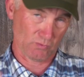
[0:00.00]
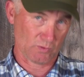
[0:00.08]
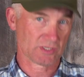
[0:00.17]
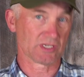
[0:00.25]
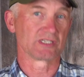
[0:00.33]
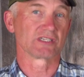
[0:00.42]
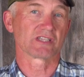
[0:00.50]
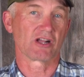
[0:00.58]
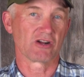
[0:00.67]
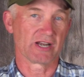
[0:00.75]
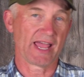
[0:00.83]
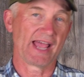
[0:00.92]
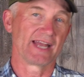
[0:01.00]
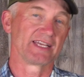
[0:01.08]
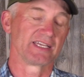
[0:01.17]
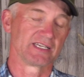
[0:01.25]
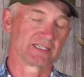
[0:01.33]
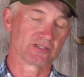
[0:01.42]
was going to start
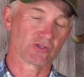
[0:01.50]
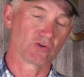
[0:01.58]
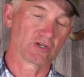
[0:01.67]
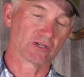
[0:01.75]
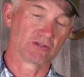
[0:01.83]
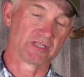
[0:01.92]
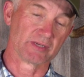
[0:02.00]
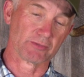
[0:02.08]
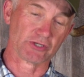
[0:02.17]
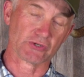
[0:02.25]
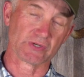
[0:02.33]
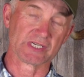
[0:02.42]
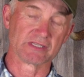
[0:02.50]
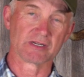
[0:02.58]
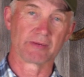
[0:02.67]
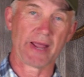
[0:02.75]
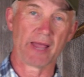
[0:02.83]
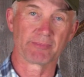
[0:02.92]
adding historical imagery to their
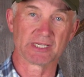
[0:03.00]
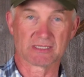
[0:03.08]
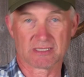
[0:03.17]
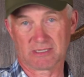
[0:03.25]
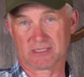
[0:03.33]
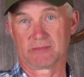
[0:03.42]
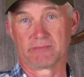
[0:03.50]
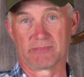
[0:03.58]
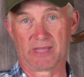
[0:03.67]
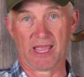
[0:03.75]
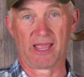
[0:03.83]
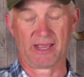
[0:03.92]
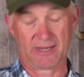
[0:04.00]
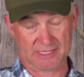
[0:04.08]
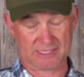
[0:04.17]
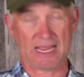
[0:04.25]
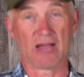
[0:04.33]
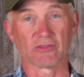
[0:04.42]
mapping system, and
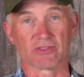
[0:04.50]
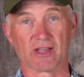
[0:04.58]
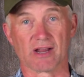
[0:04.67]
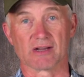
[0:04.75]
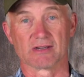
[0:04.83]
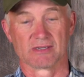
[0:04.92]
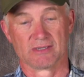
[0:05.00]
it's out there.